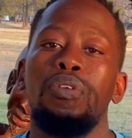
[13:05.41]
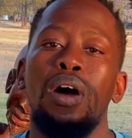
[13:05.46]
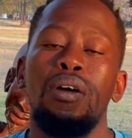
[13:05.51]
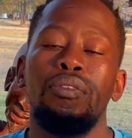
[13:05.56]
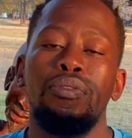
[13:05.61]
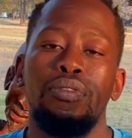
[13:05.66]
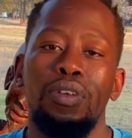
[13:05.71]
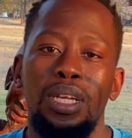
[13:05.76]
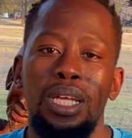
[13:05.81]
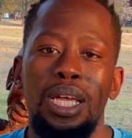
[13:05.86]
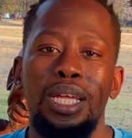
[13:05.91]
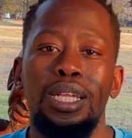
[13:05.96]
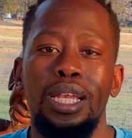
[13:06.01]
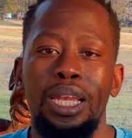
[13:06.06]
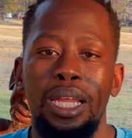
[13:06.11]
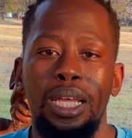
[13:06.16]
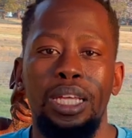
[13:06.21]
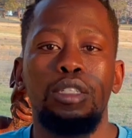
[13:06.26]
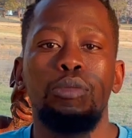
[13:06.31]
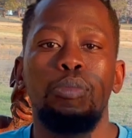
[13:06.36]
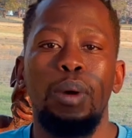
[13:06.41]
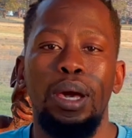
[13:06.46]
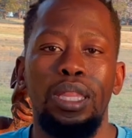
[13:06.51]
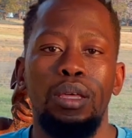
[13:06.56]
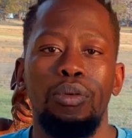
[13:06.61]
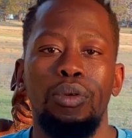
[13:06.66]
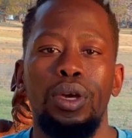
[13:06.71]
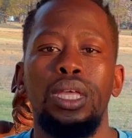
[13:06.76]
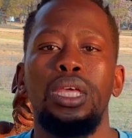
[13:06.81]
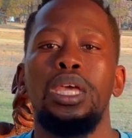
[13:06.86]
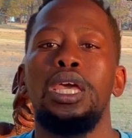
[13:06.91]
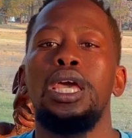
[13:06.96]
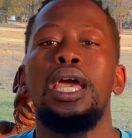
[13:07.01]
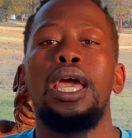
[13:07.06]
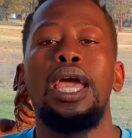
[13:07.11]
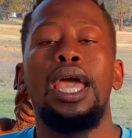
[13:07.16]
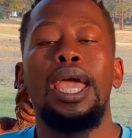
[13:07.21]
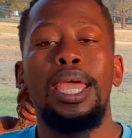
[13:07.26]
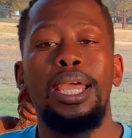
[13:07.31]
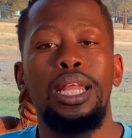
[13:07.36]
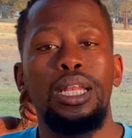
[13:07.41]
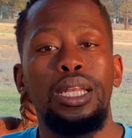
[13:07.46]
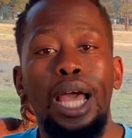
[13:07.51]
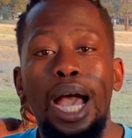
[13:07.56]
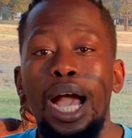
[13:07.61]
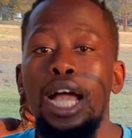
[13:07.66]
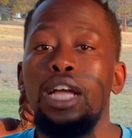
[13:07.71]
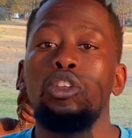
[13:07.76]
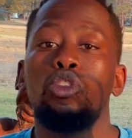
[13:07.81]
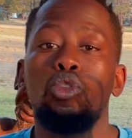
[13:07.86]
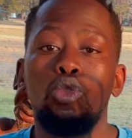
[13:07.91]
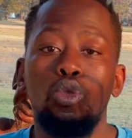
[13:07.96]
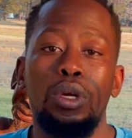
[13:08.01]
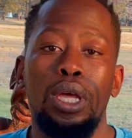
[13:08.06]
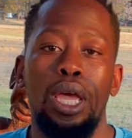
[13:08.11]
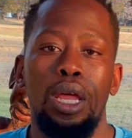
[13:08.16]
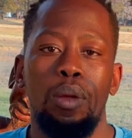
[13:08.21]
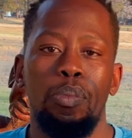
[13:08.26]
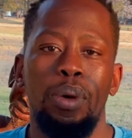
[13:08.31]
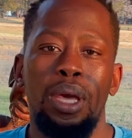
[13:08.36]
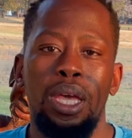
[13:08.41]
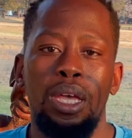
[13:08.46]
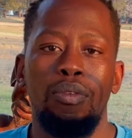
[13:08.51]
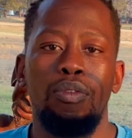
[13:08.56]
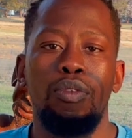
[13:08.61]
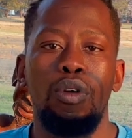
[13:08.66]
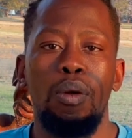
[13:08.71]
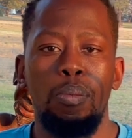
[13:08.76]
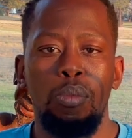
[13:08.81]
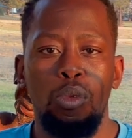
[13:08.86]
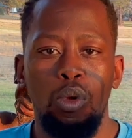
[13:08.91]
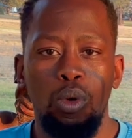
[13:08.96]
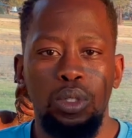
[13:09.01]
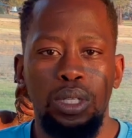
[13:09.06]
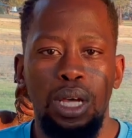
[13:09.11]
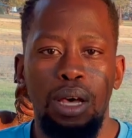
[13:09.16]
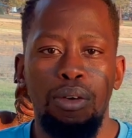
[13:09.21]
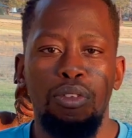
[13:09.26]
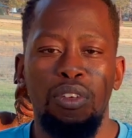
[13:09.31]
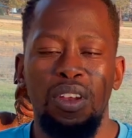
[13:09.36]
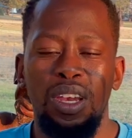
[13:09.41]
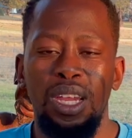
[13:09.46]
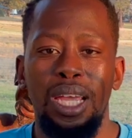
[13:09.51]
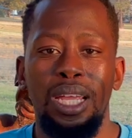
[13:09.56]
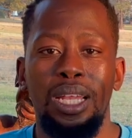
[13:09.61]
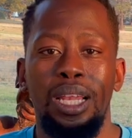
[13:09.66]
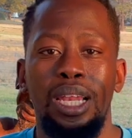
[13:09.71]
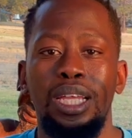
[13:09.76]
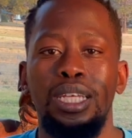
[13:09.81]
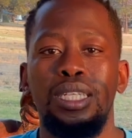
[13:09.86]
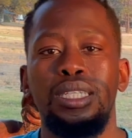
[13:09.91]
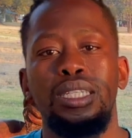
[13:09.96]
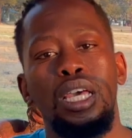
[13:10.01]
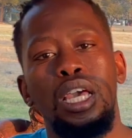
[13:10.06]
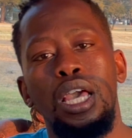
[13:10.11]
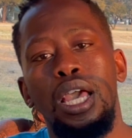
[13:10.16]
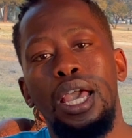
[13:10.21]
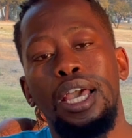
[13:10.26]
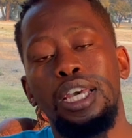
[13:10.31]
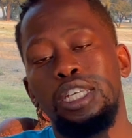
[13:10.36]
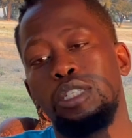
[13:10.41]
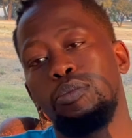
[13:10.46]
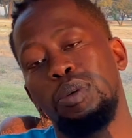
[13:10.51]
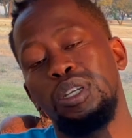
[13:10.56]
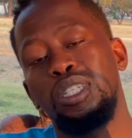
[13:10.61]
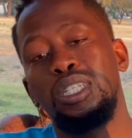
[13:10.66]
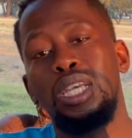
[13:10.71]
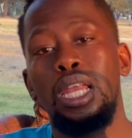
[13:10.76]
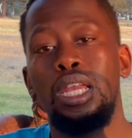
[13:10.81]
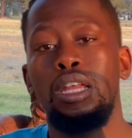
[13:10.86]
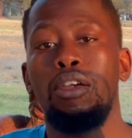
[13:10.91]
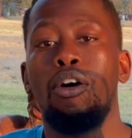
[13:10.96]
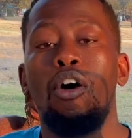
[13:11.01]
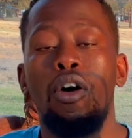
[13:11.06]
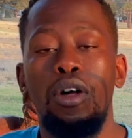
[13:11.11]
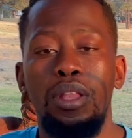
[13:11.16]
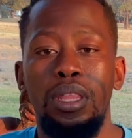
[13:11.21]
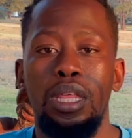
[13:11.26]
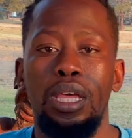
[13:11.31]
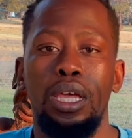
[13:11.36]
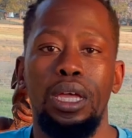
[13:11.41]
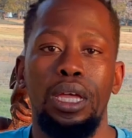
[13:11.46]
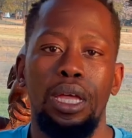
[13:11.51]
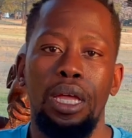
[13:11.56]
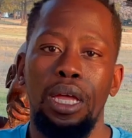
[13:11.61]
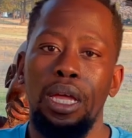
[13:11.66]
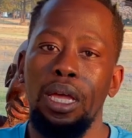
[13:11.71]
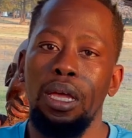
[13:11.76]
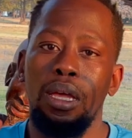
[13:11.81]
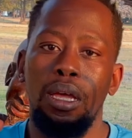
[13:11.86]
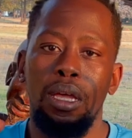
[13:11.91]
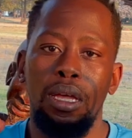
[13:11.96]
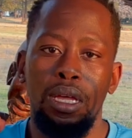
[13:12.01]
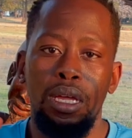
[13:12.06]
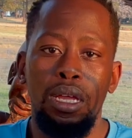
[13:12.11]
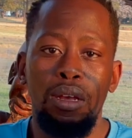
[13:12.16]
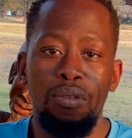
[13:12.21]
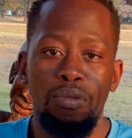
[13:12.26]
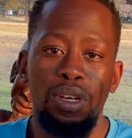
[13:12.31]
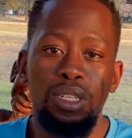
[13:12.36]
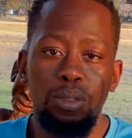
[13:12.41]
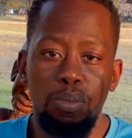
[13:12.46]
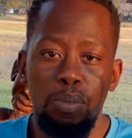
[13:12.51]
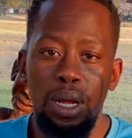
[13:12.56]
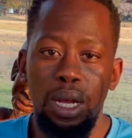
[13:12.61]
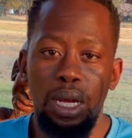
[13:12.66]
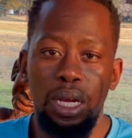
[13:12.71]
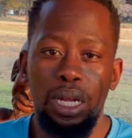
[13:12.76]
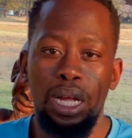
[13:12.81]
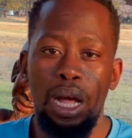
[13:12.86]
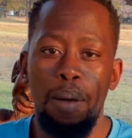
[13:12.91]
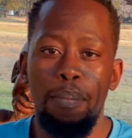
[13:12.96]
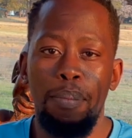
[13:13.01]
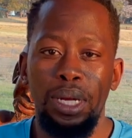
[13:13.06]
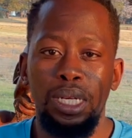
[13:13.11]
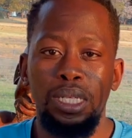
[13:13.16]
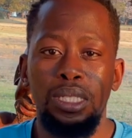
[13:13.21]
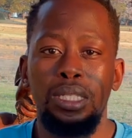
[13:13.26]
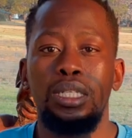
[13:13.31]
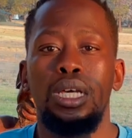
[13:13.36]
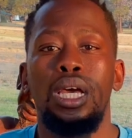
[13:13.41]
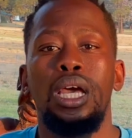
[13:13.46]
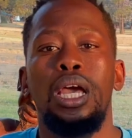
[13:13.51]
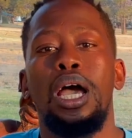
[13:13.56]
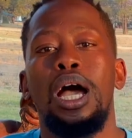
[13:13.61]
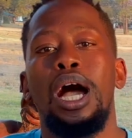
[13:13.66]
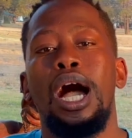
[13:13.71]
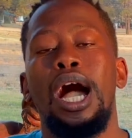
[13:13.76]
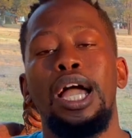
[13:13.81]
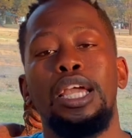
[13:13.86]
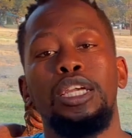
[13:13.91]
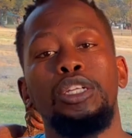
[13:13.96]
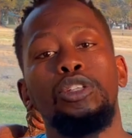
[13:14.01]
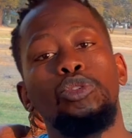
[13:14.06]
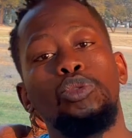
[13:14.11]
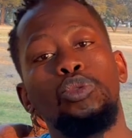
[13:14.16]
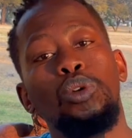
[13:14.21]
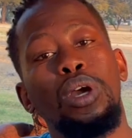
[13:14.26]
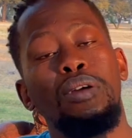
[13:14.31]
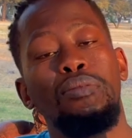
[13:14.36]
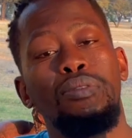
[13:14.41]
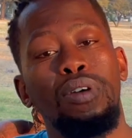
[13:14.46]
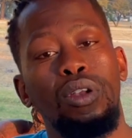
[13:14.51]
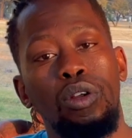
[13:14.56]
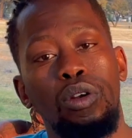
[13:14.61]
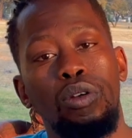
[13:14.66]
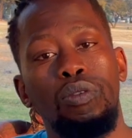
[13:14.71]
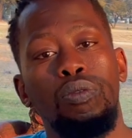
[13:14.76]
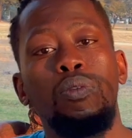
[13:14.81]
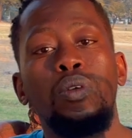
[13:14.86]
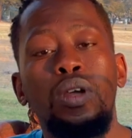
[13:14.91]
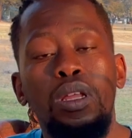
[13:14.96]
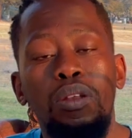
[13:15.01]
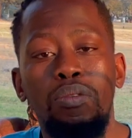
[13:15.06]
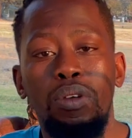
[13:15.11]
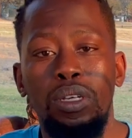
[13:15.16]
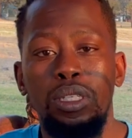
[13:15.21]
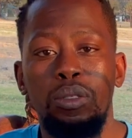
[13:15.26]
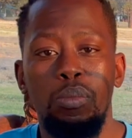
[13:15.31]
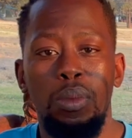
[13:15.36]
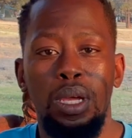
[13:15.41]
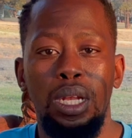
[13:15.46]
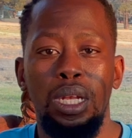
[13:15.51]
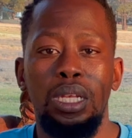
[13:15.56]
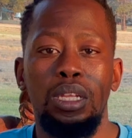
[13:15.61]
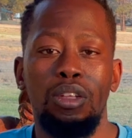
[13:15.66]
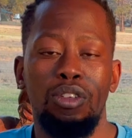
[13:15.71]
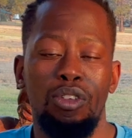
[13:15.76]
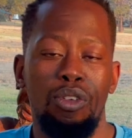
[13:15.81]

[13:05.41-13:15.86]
affiliate links, by the way, and I do get paid from those affiliate links, especially on the investment companies. I do have a lot of investment